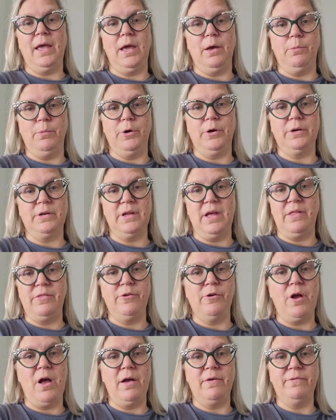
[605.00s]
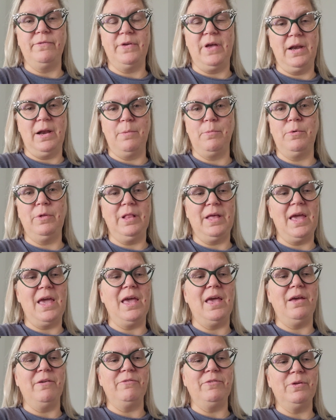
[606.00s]
it worked and they're off and I'm
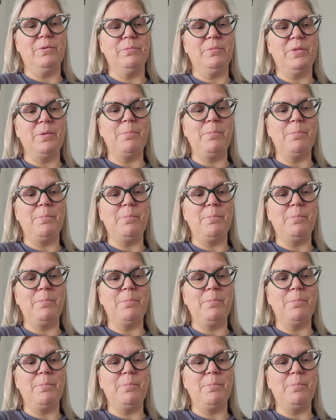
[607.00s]
relieved.